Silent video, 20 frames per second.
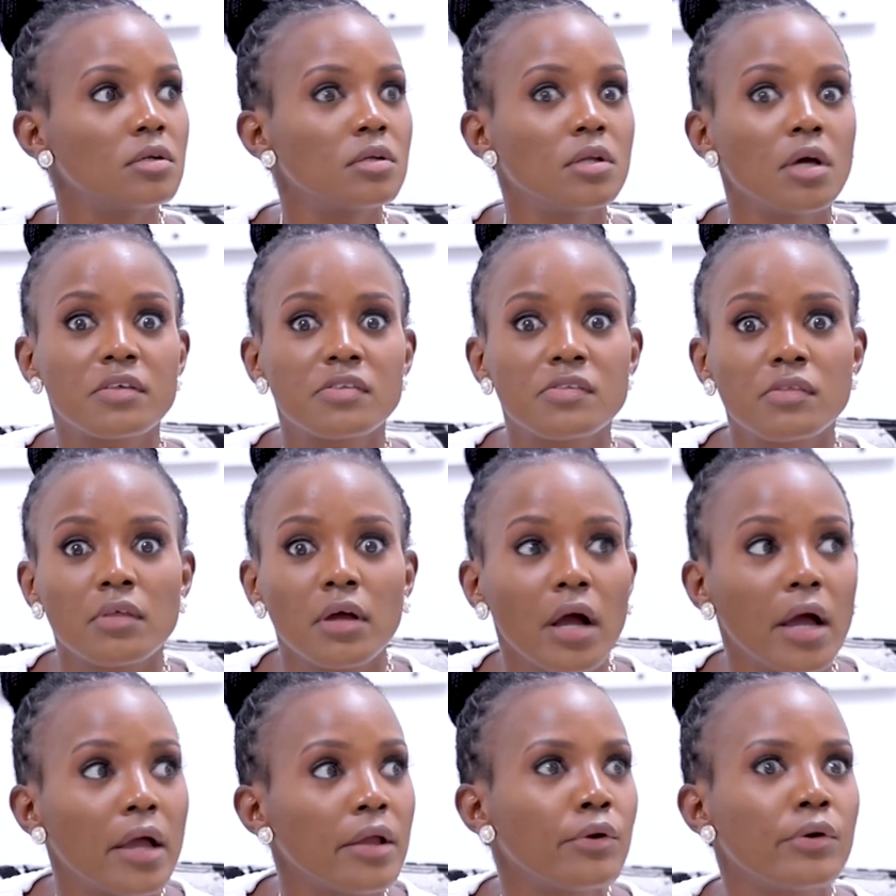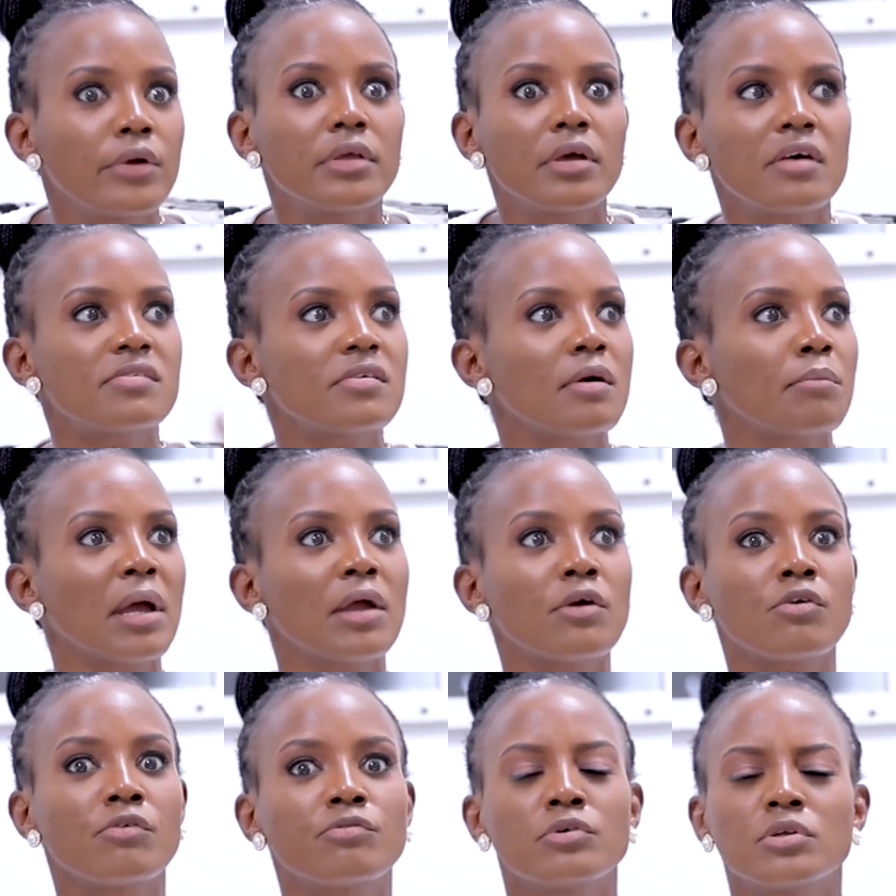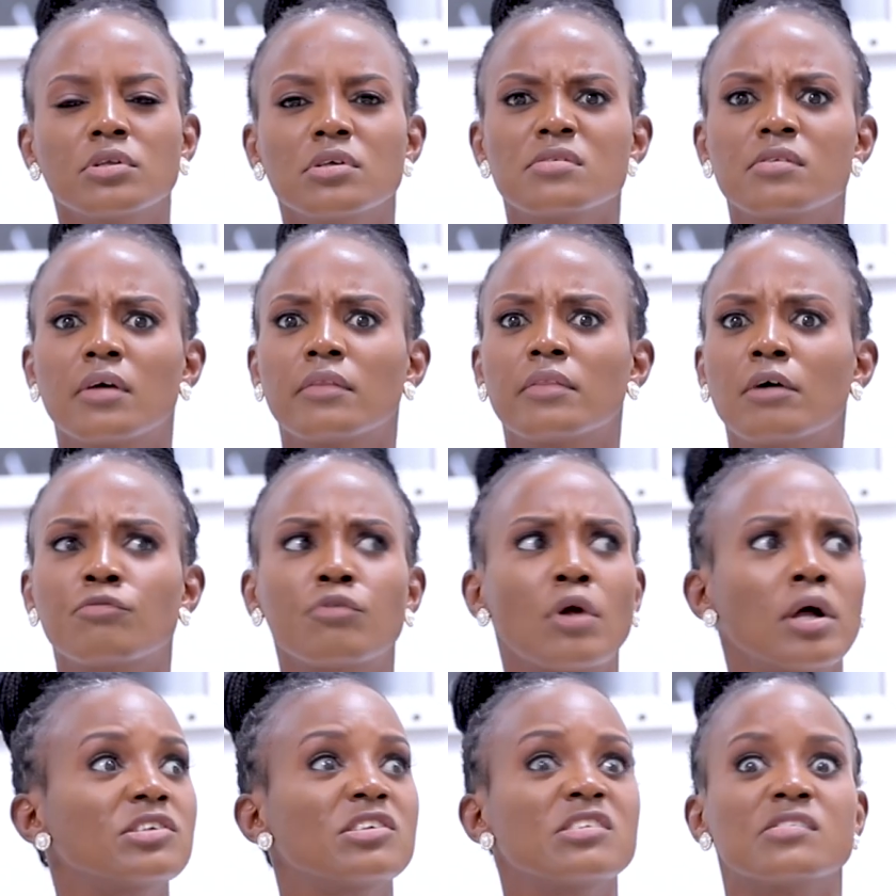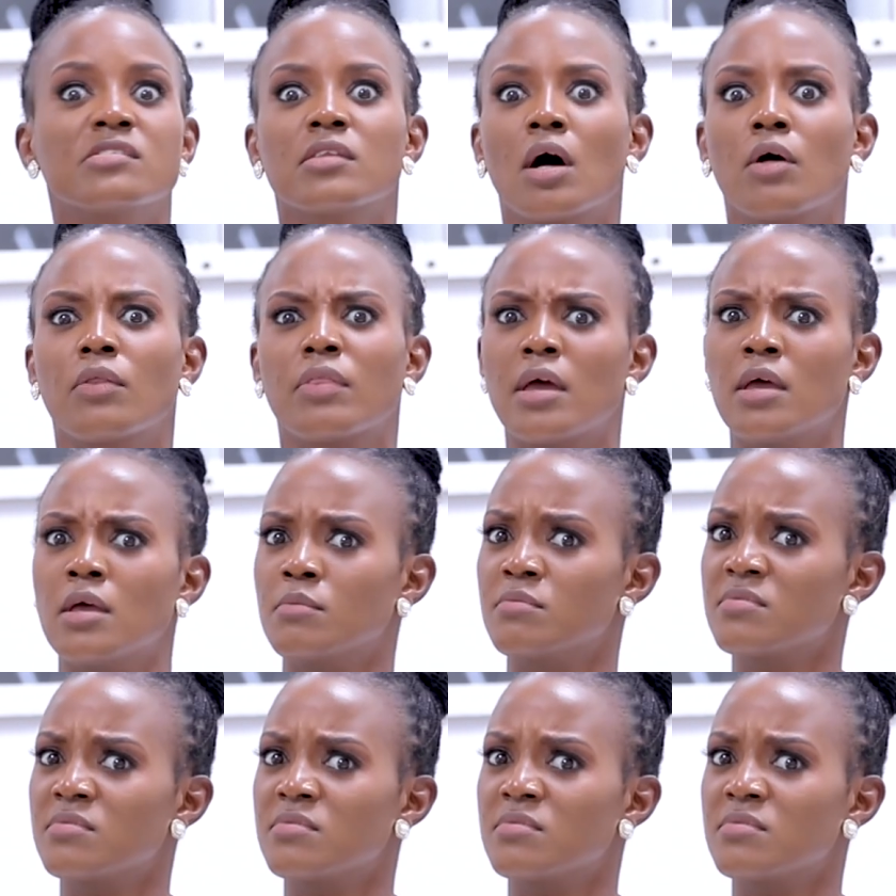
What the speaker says: Next thing I know, he has a microphone. He's at the front. He's now the